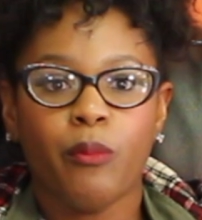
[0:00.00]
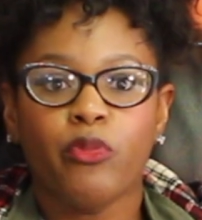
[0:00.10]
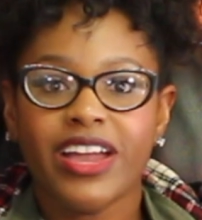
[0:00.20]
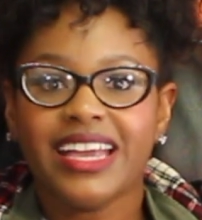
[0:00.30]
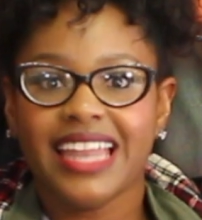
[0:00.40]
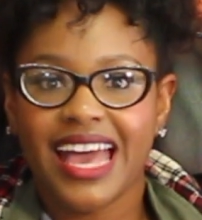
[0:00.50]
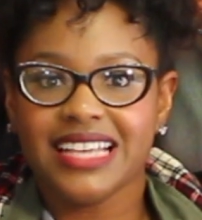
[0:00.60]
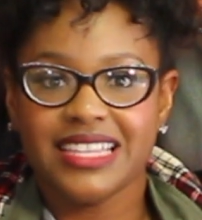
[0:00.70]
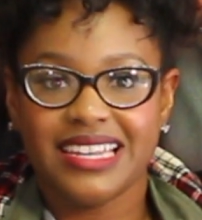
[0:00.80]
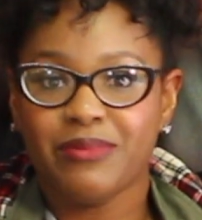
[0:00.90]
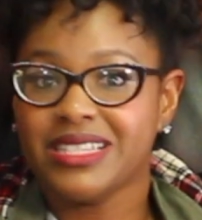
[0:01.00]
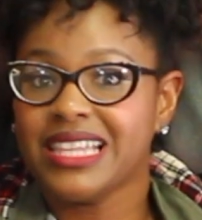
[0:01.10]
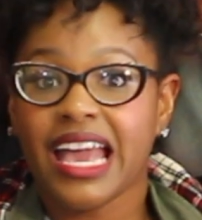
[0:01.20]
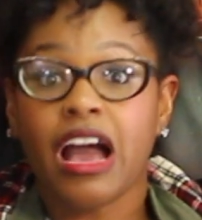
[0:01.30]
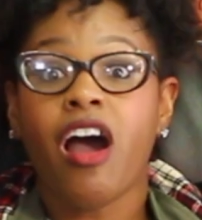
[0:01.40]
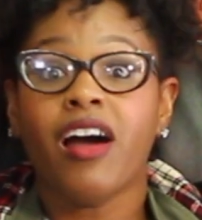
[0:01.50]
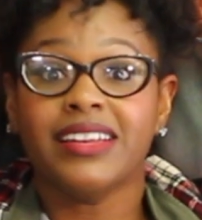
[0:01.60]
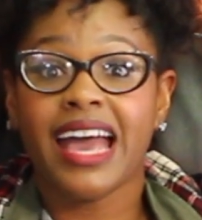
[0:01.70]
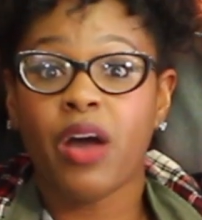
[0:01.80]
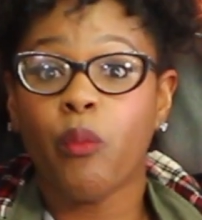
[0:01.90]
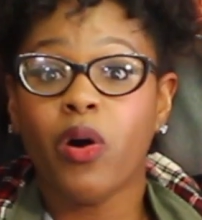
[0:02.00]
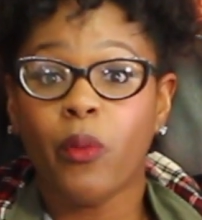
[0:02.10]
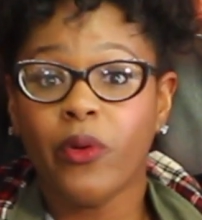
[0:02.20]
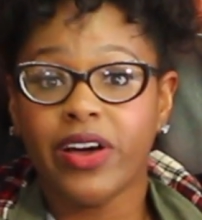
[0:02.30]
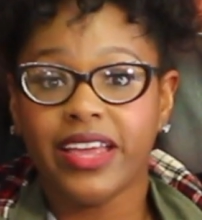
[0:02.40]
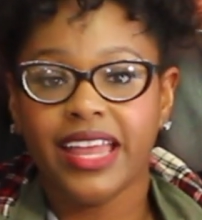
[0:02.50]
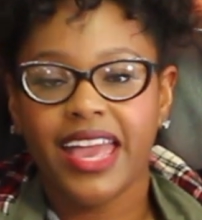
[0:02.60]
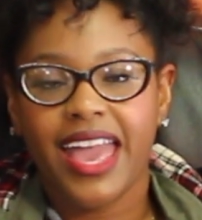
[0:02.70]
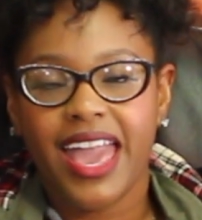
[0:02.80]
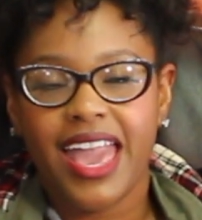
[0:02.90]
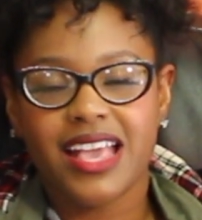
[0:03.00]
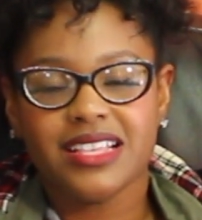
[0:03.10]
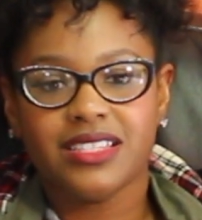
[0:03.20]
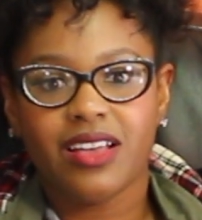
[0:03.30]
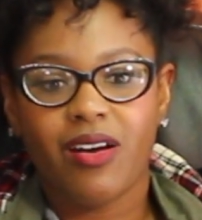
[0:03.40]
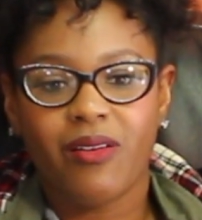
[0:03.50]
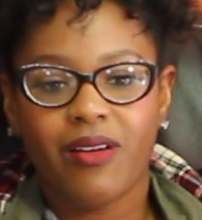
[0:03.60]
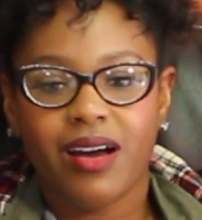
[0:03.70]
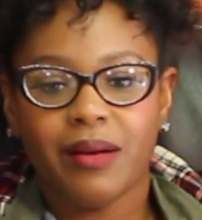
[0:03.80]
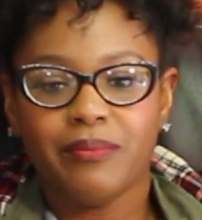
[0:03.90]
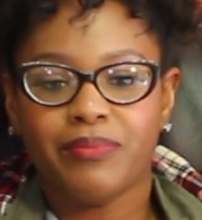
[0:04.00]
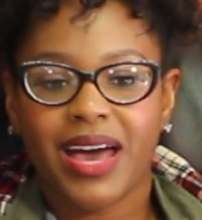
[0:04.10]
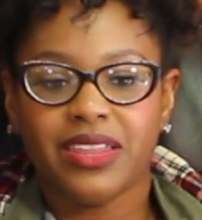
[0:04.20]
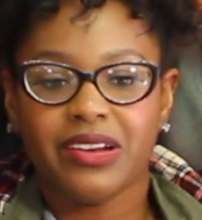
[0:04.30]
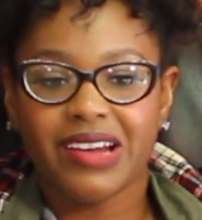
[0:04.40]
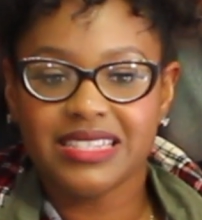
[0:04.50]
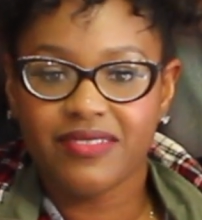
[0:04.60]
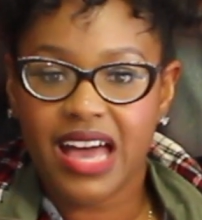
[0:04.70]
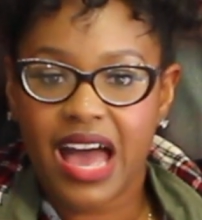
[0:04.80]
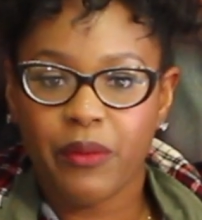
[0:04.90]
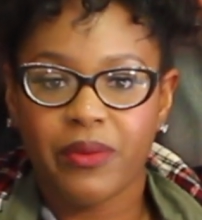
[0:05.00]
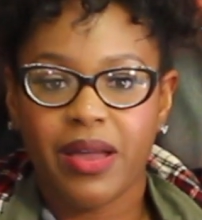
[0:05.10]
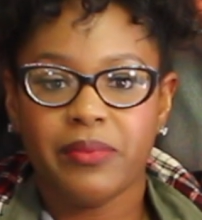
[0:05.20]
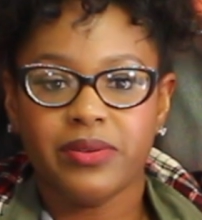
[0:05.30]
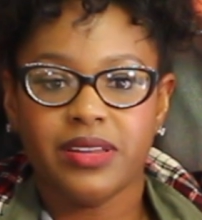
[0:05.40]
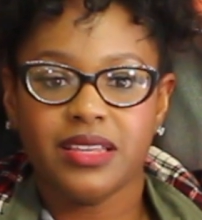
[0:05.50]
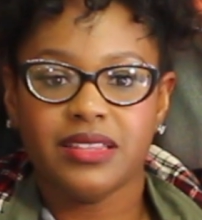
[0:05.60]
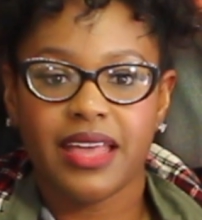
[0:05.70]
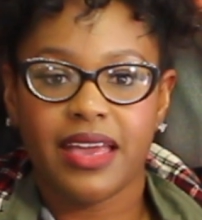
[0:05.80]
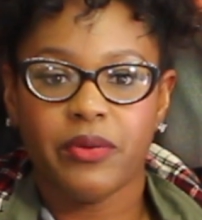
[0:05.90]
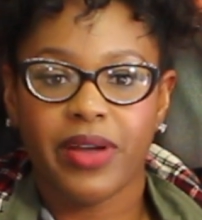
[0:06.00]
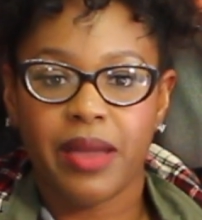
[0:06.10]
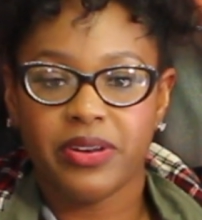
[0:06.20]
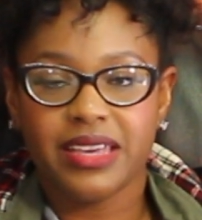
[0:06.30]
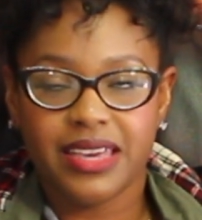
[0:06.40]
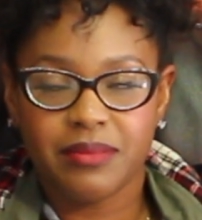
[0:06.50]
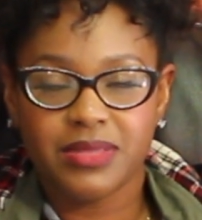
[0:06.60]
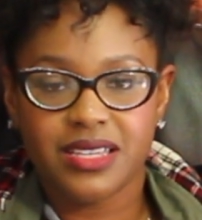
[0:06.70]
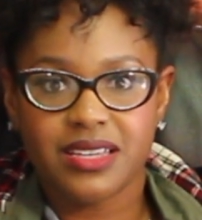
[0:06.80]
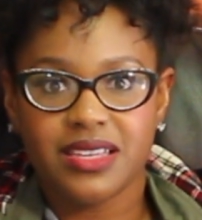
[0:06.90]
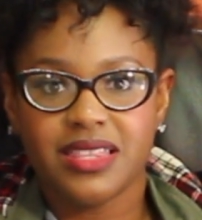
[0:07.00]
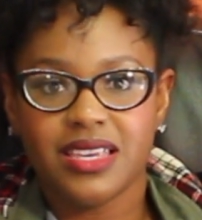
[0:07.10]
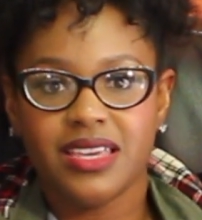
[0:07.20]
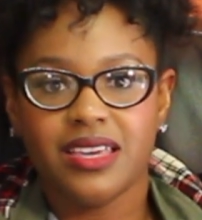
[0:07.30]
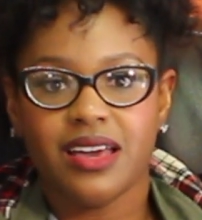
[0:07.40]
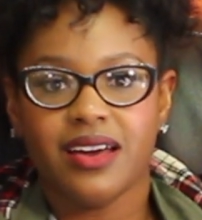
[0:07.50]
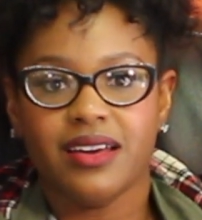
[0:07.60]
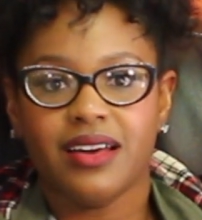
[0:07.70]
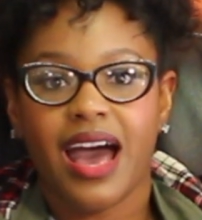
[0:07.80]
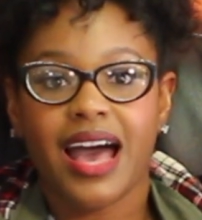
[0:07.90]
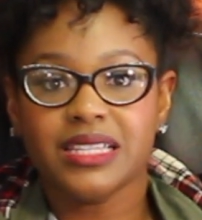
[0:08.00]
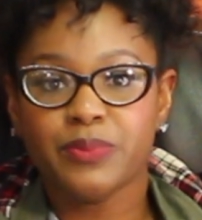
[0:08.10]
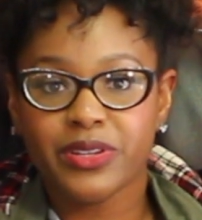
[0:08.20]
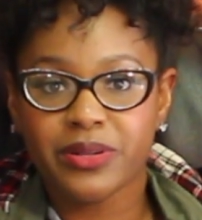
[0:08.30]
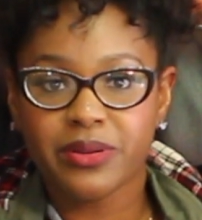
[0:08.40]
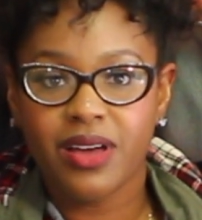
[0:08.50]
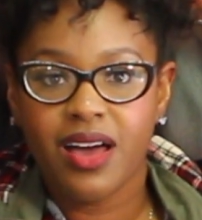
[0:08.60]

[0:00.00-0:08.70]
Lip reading: recognized it and was like, call 911. And so by the grace of God, they were able to get him to the hospital